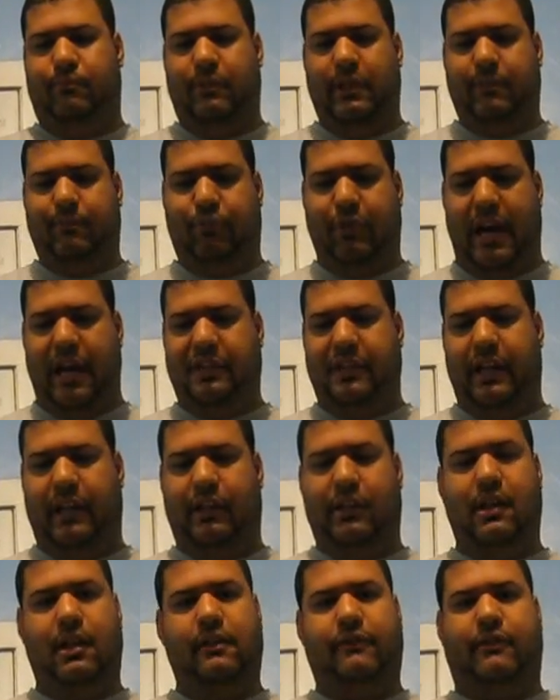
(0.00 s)

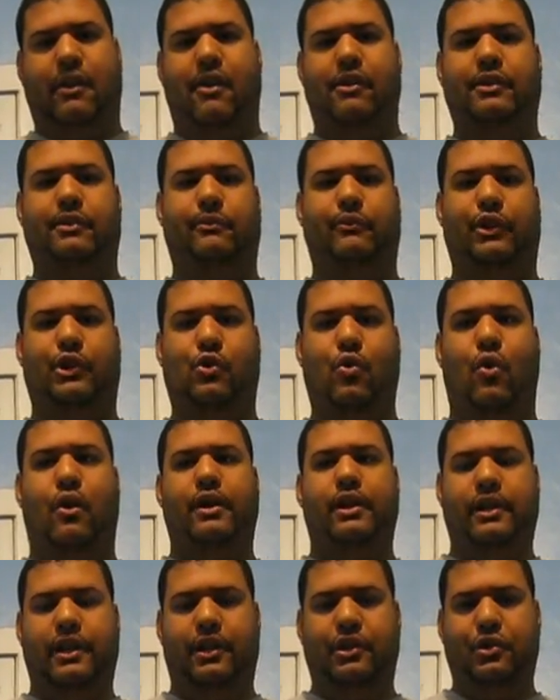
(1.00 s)
project done, as far as
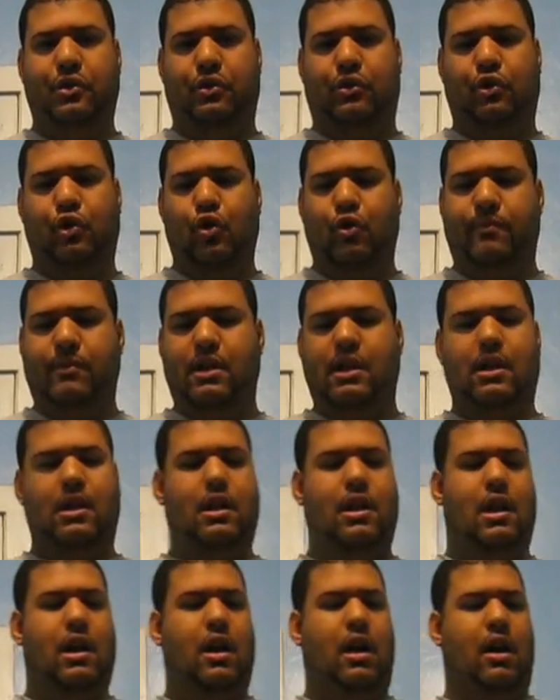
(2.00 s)
recording on YouTube,
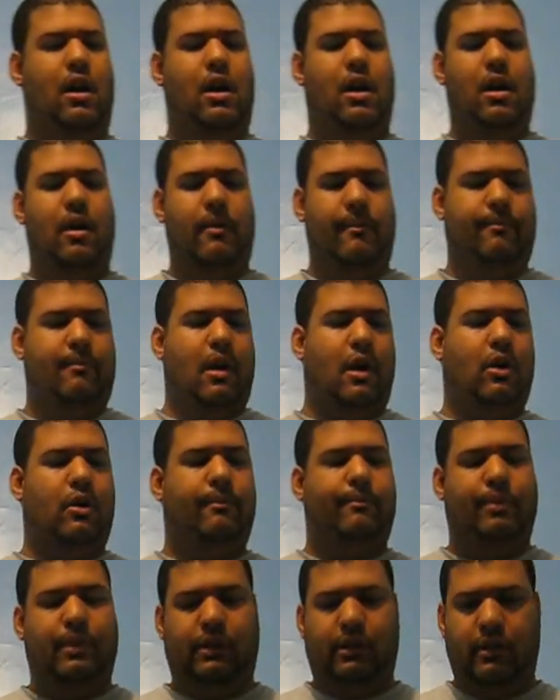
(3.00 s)
I'm
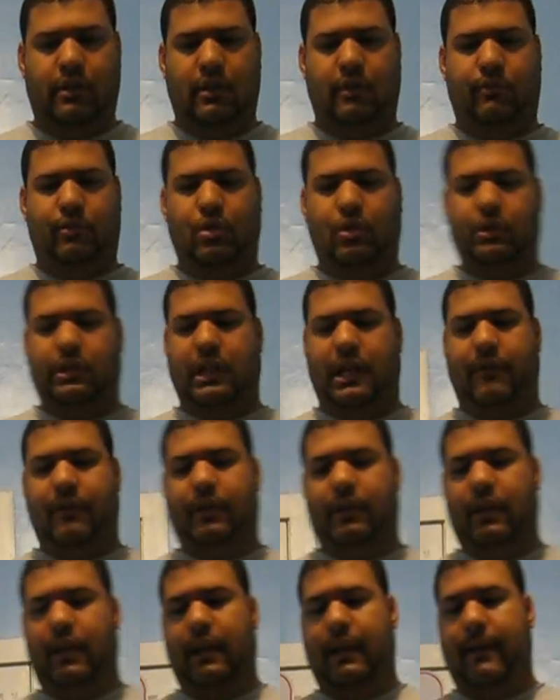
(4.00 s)
gonna put the rules and
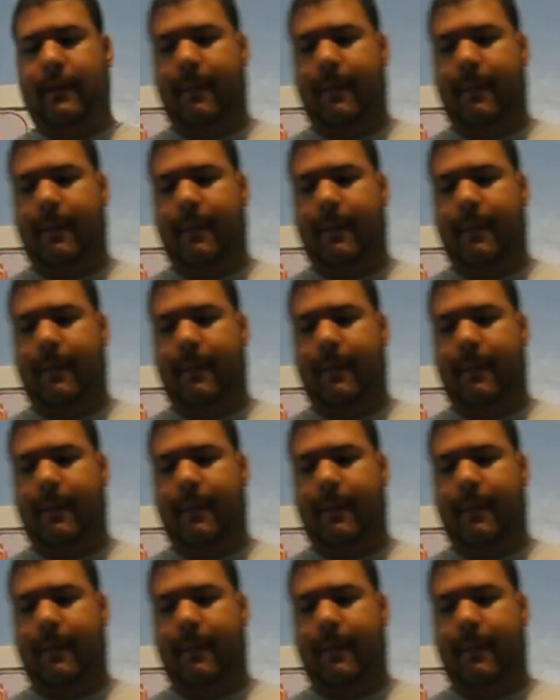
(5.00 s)
everything,